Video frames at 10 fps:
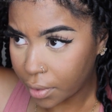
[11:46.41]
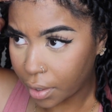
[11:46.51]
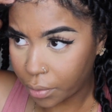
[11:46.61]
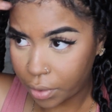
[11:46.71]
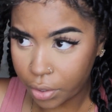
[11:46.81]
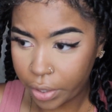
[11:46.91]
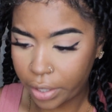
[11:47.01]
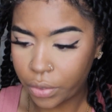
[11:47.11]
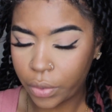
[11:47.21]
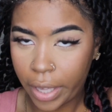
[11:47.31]
I'm gonna try
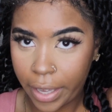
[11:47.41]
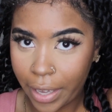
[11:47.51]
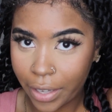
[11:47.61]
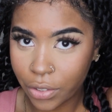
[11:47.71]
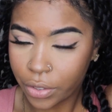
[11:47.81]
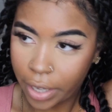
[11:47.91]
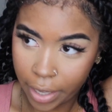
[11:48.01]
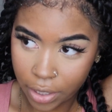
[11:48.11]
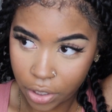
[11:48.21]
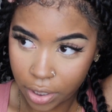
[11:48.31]
to do like extra
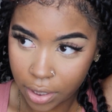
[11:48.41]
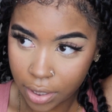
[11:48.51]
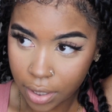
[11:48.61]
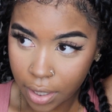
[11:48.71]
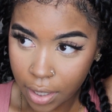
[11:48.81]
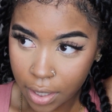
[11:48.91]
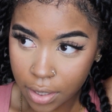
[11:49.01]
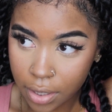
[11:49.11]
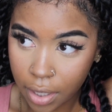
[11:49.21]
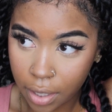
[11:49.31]
edges.
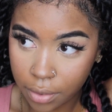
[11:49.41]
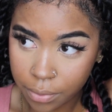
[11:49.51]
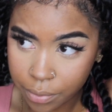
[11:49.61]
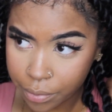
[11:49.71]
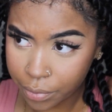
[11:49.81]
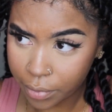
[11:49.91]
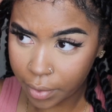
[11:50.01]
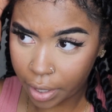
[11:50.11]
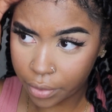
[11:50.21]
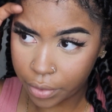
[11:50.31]
So
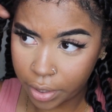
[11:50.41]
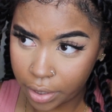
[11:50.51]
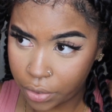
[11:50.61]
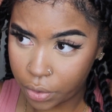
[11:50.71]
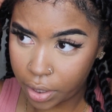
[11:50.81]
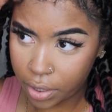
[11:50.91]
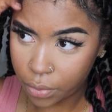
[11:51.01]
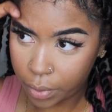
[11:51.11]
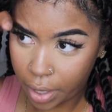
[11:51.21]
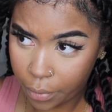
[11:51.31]
I don't really do this
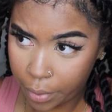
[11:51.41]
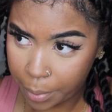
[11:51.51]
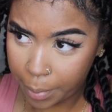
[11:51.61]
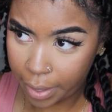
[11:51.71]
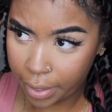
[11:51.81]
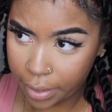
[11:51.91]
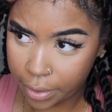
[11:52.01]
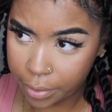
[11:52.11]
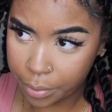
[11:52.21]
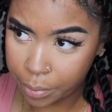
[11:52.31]
when I wear my
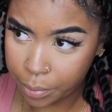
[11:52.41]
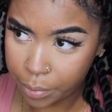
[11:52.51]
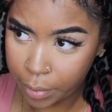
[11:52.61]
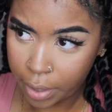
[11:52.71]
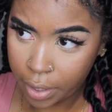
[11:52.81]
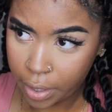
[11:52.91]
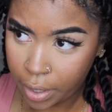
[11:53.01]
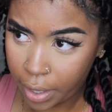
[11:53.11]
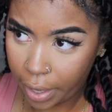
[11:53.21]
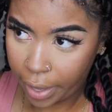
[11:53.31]

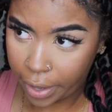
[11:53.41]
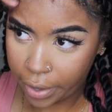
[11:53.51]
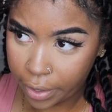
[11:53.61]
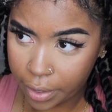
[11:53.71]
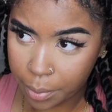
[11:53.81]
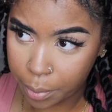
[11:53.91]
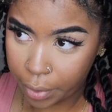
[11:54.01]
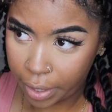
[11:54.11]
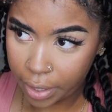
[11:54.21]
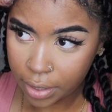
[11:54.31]
hair in
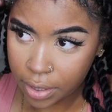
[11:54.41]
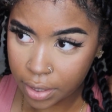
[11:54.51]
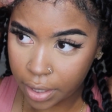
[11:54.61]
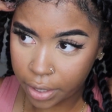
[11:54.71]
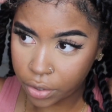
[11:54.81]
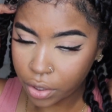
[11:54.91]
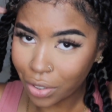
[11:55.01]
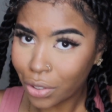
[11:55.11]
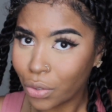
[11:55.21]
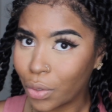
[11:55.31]
braids. I usually
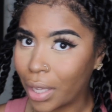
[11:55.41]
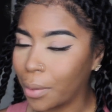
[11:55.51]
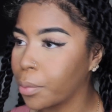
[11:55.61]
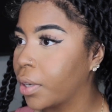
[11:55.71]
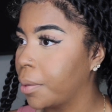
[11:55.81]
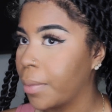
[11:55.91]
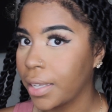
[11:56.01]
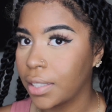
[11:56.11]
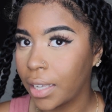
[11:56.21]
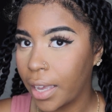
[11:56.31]
just do like pretty
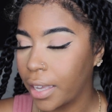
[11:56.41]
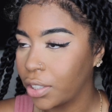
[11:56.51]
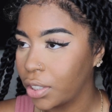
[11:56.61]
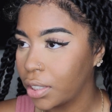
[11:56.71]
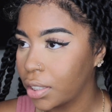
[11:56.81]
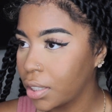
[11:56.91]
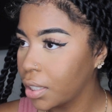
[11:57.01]
basic edges.